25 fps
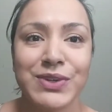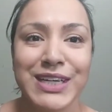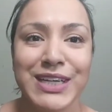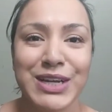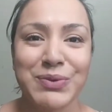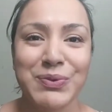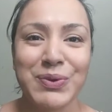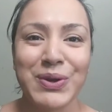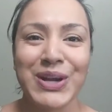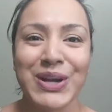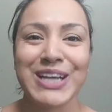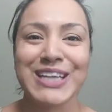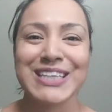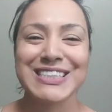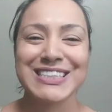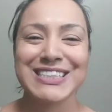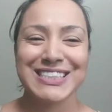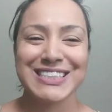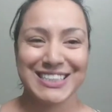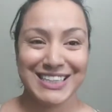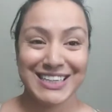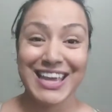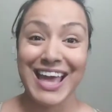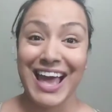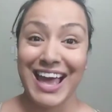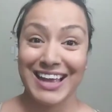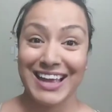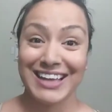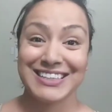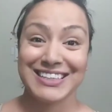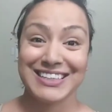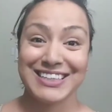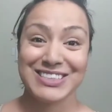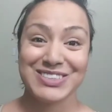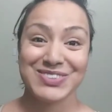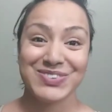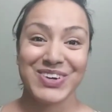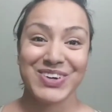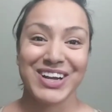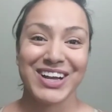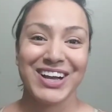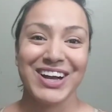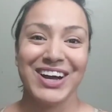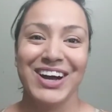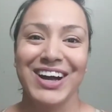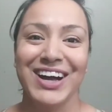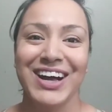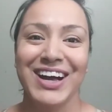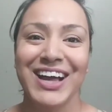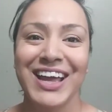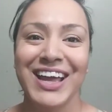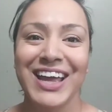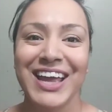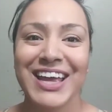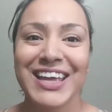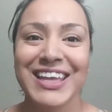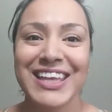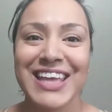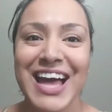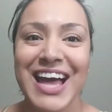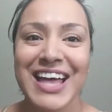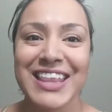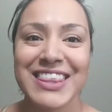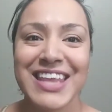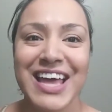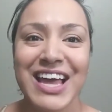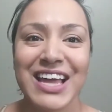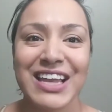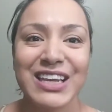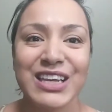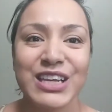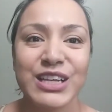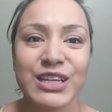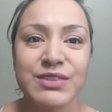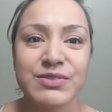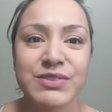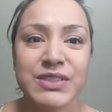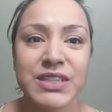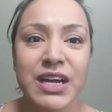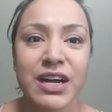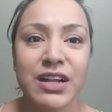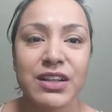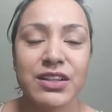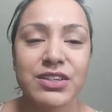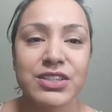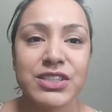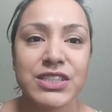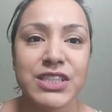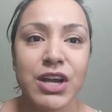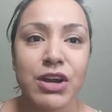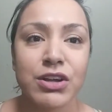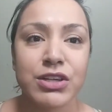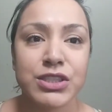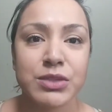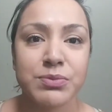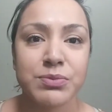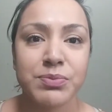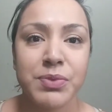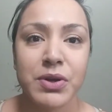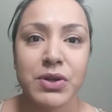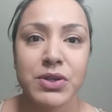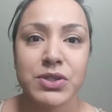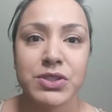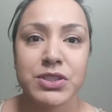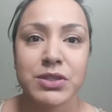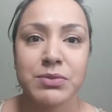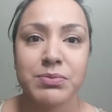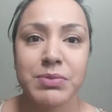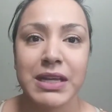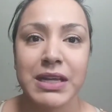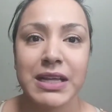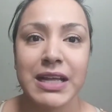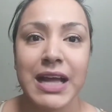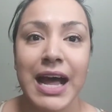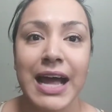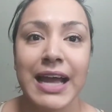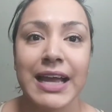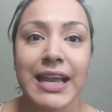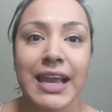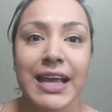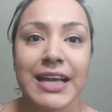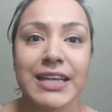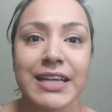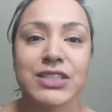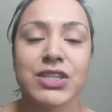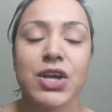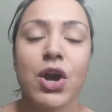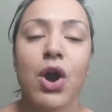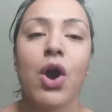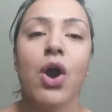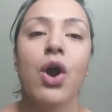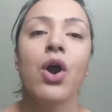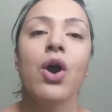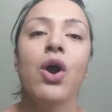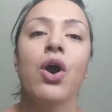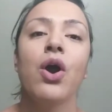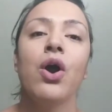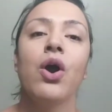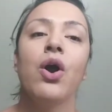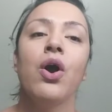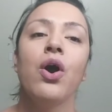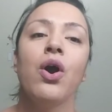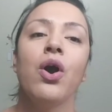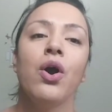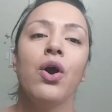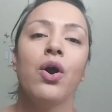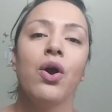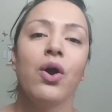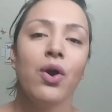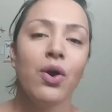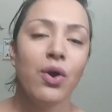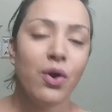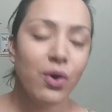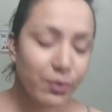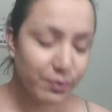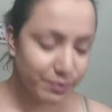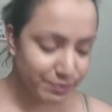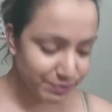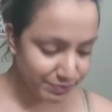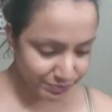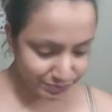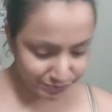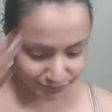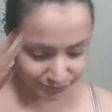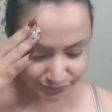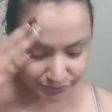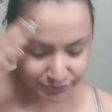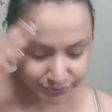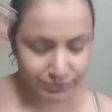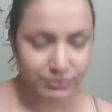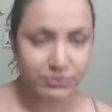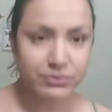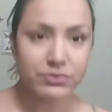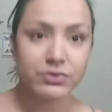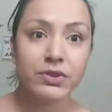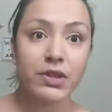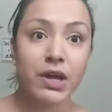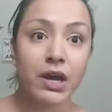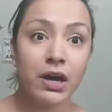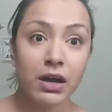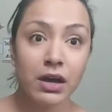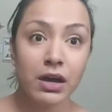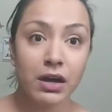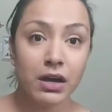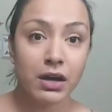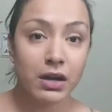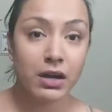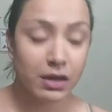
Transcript: It works. Yeah, it does work, huh? Yeah, that lips color are supposed to be highlights. Oh, duh.